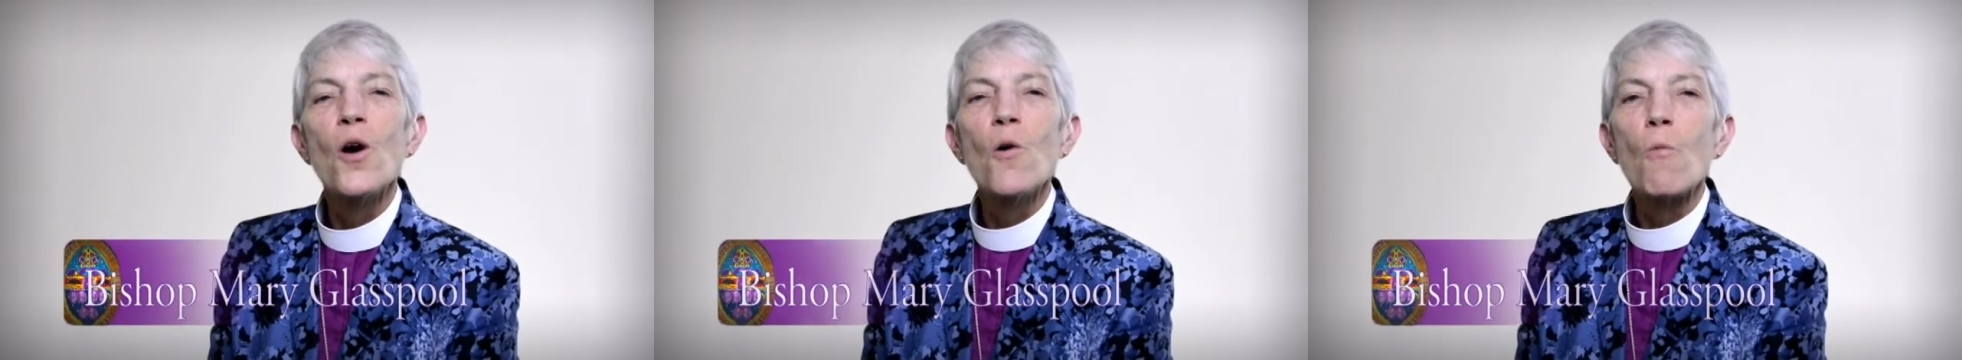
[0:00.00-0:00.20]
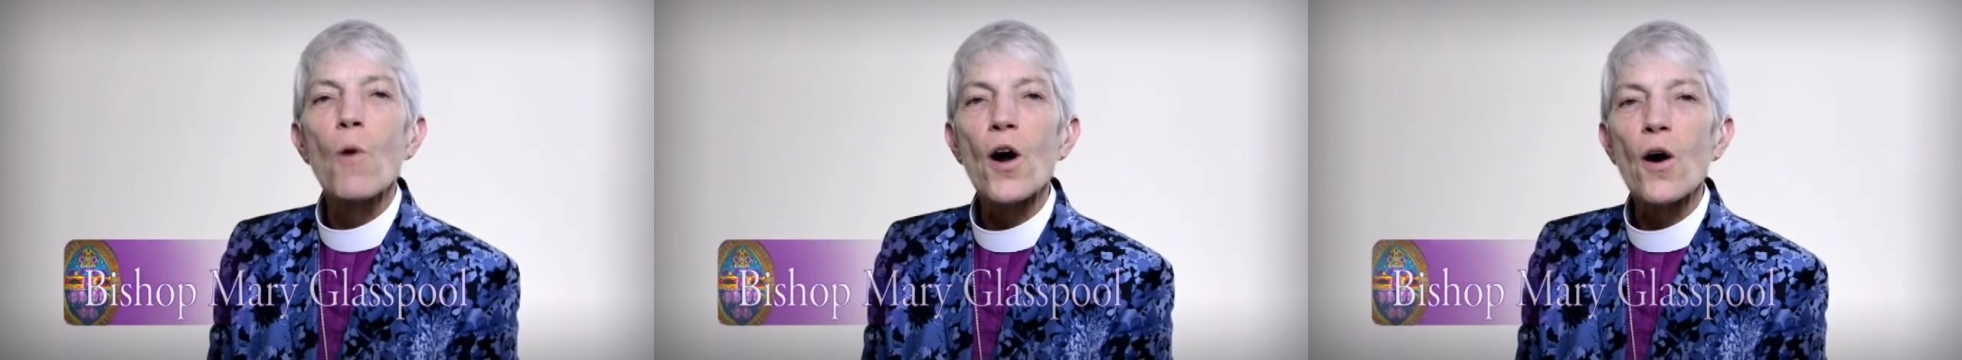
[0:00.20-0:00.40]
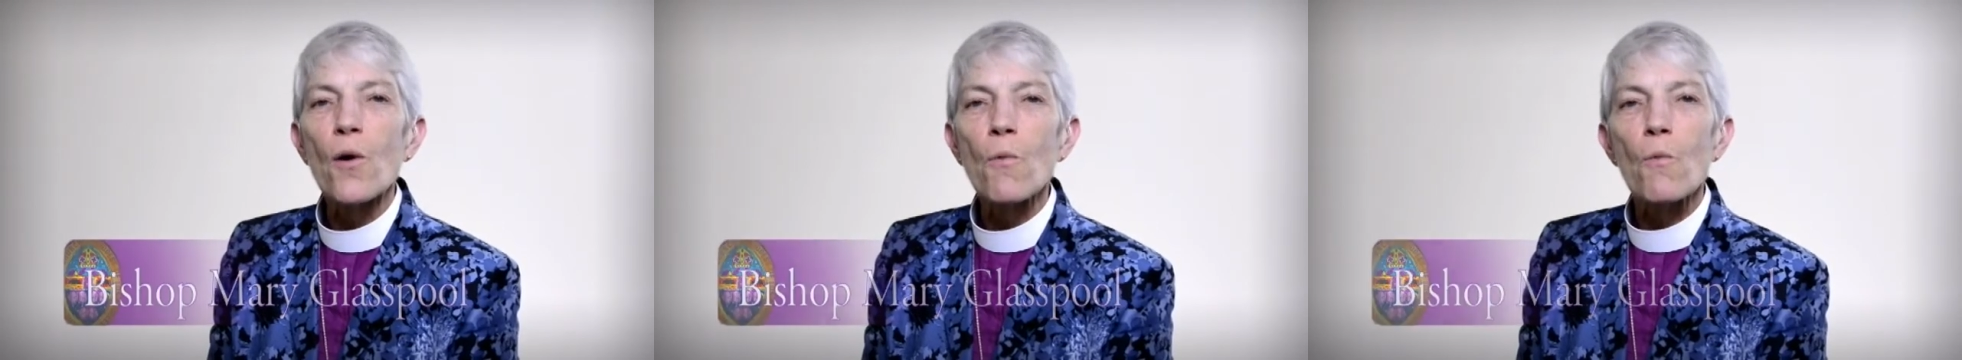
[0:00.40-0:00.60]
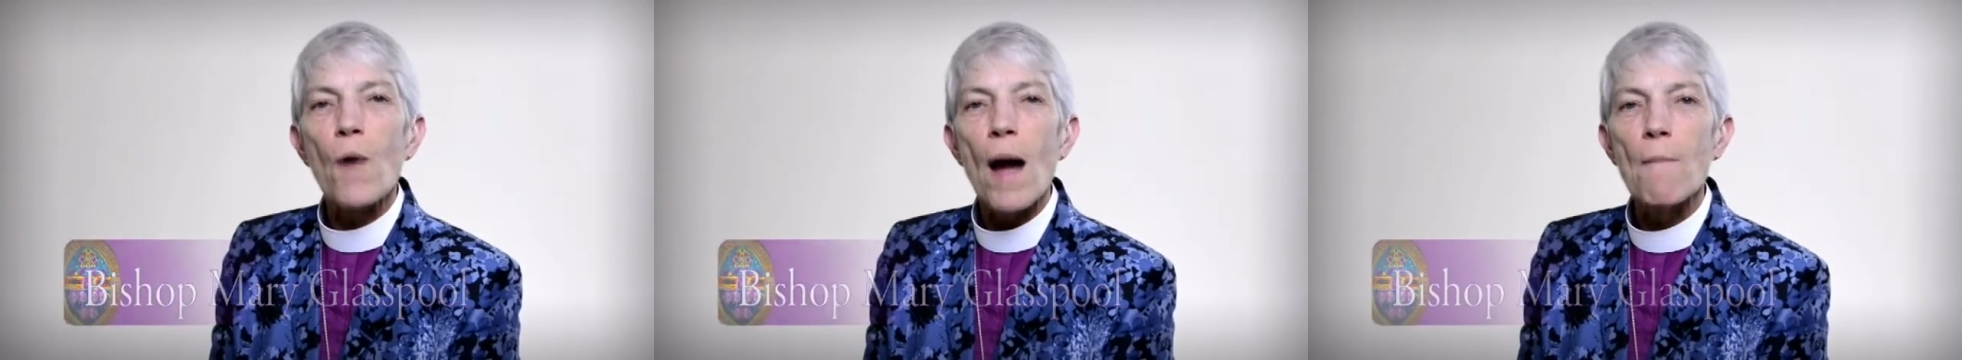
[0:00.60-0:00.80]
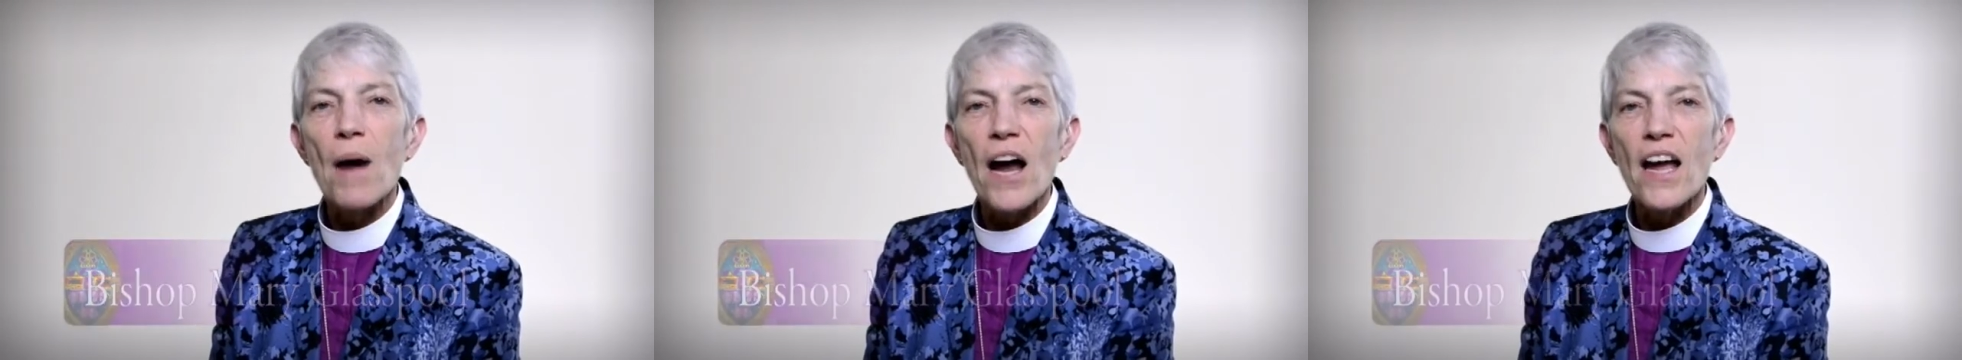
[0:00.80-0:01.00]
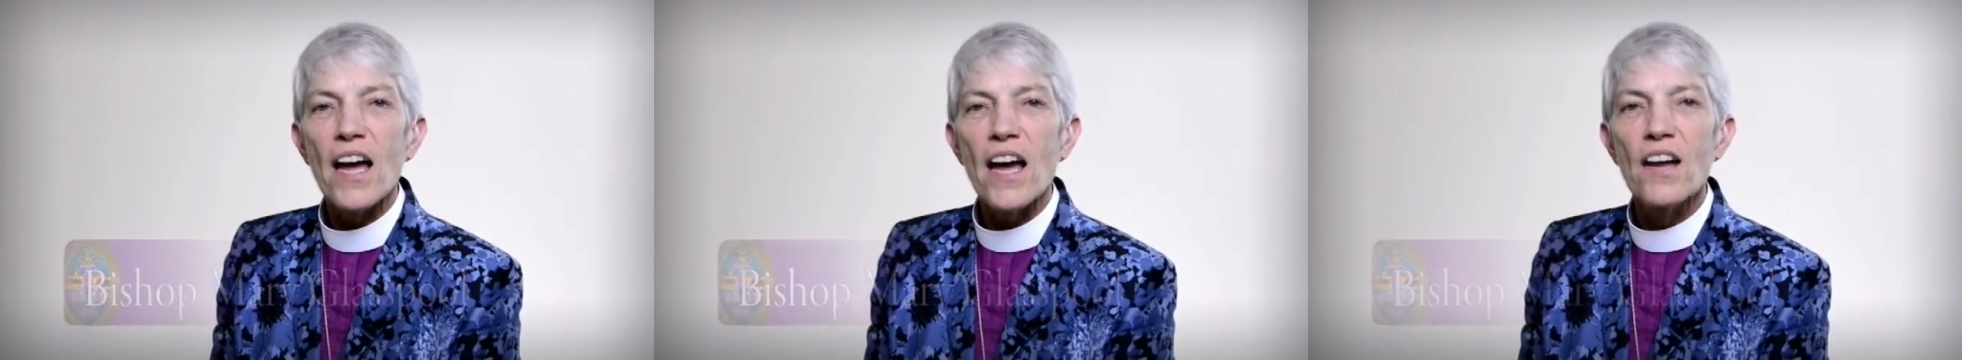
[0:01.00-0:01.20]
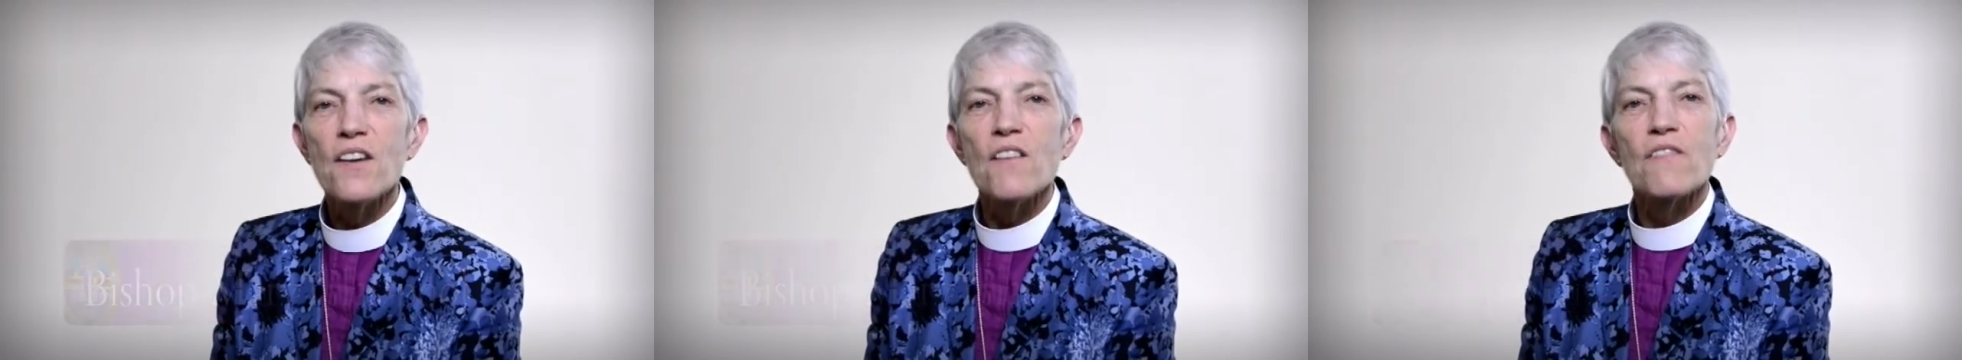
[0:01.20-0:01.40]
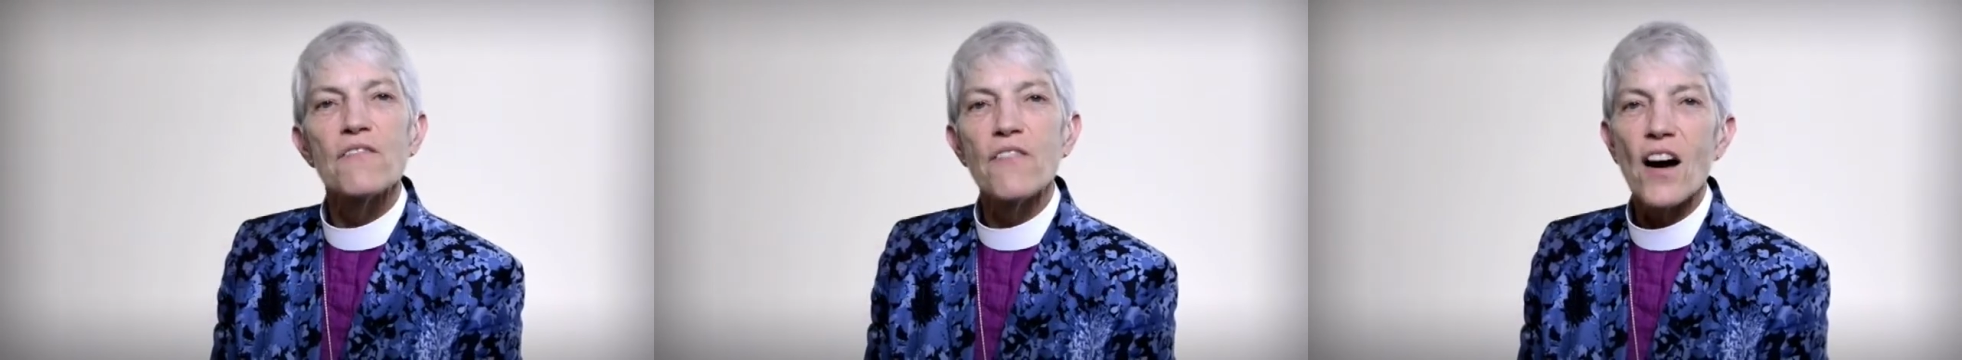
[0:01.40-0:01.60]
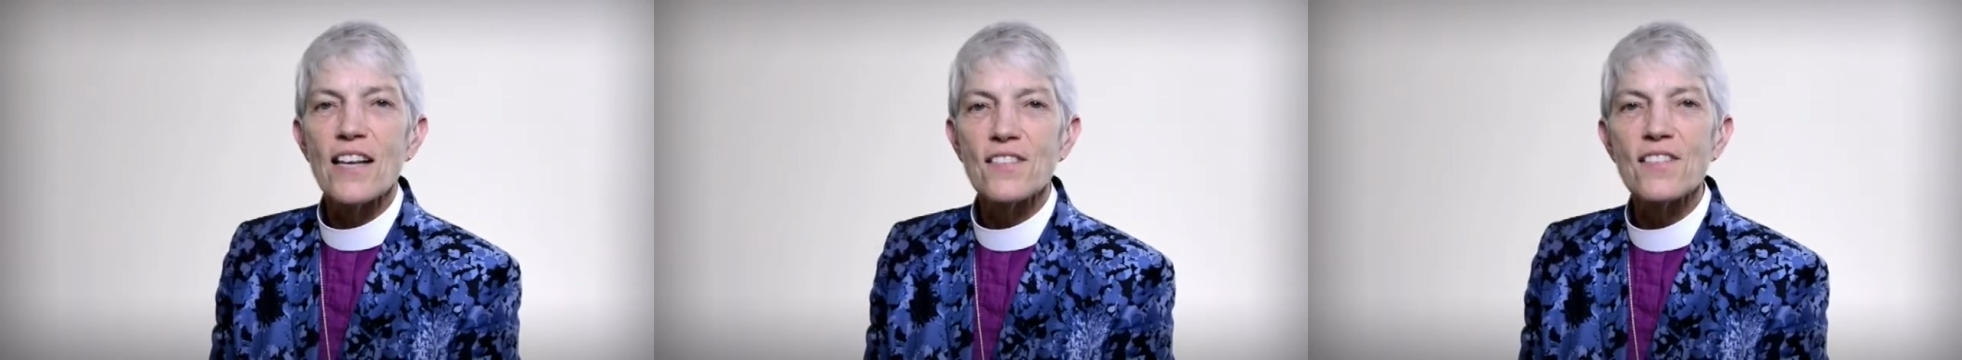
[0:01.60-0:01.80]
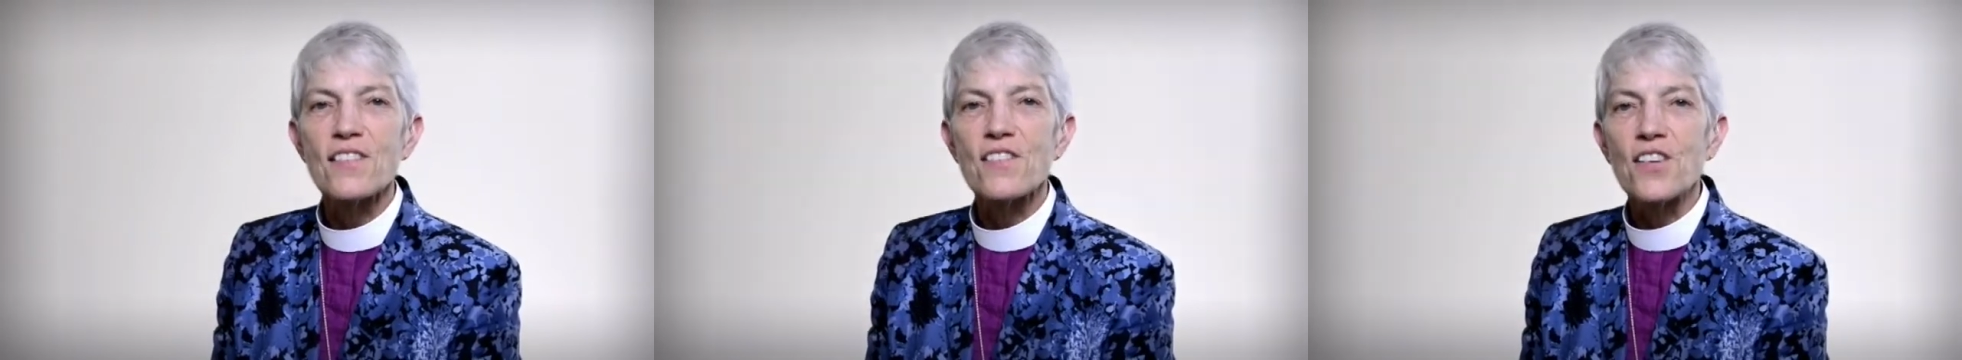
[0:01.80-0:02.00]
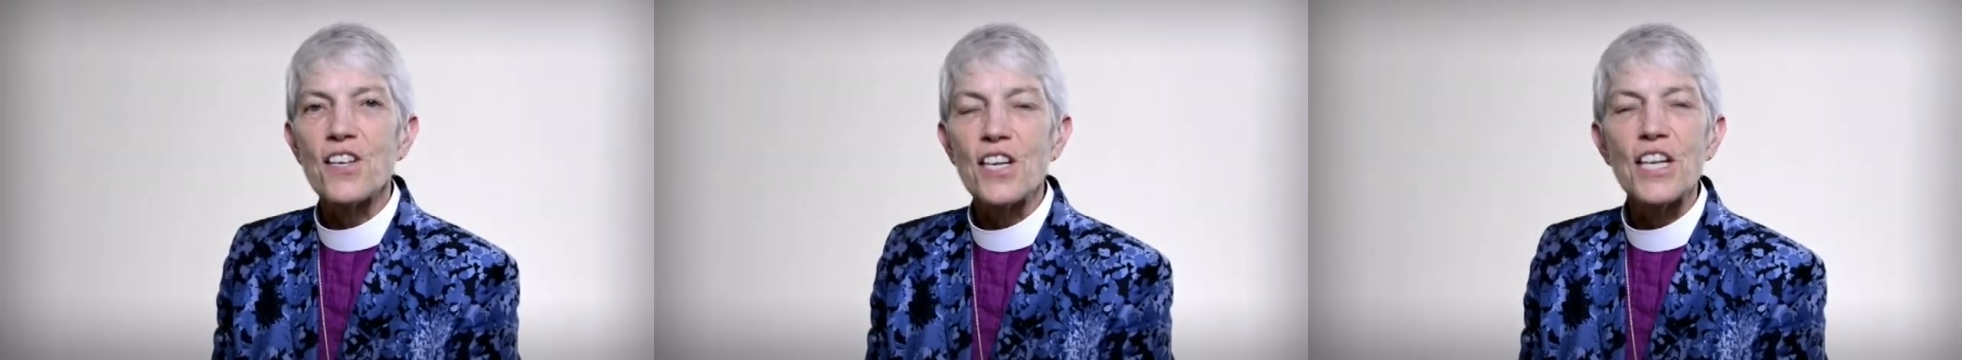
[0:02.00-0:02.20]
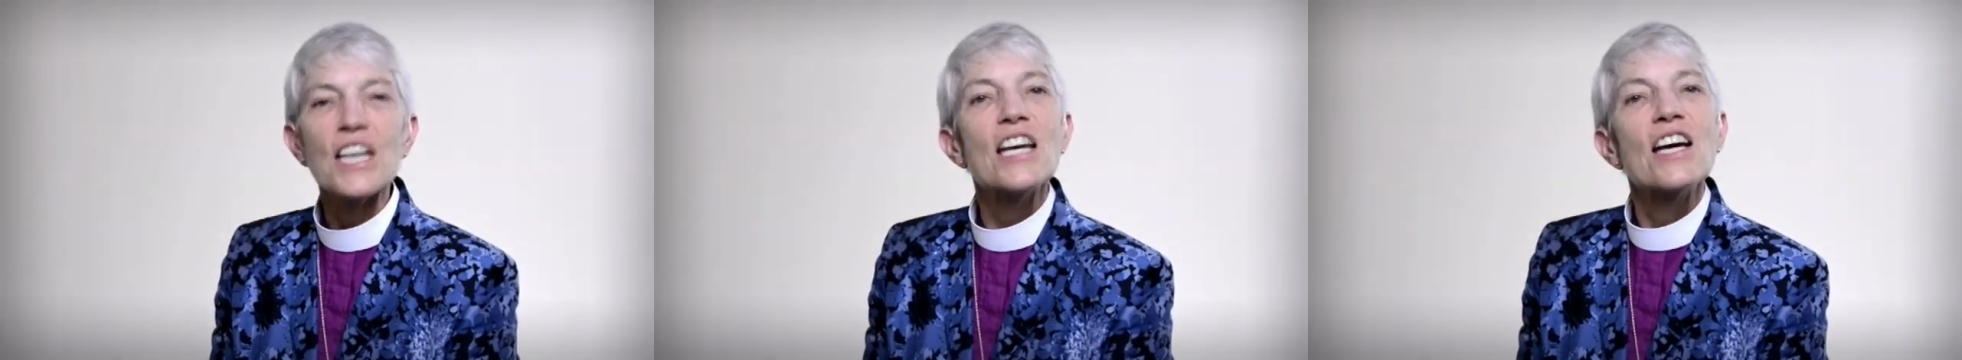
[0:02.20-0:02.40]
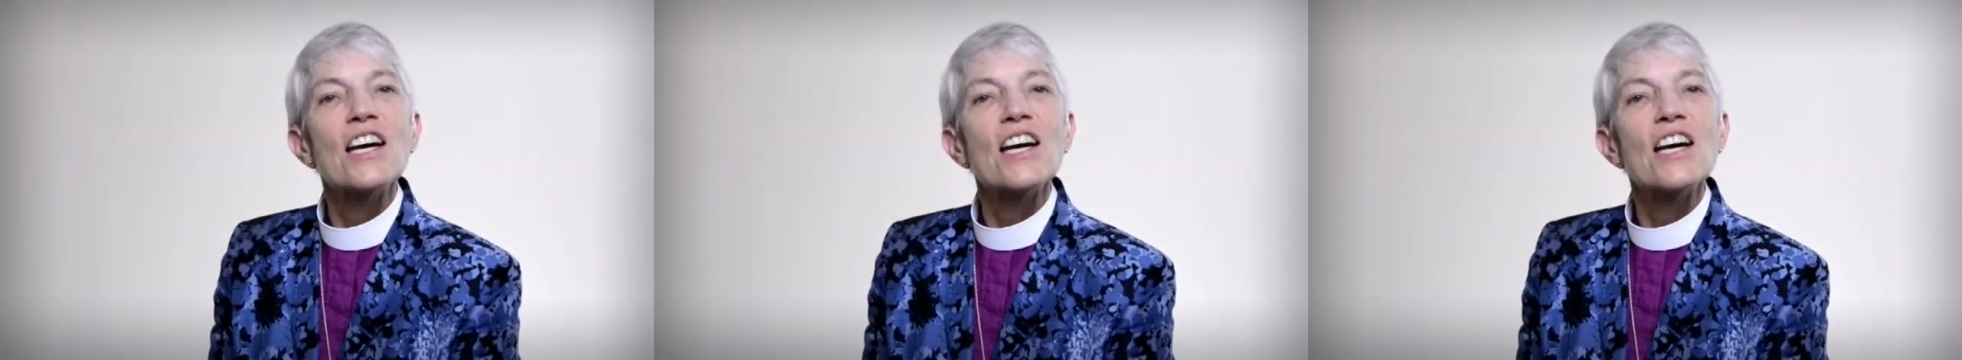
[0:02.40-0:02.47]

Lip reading: where Rabbi Ed Feinstein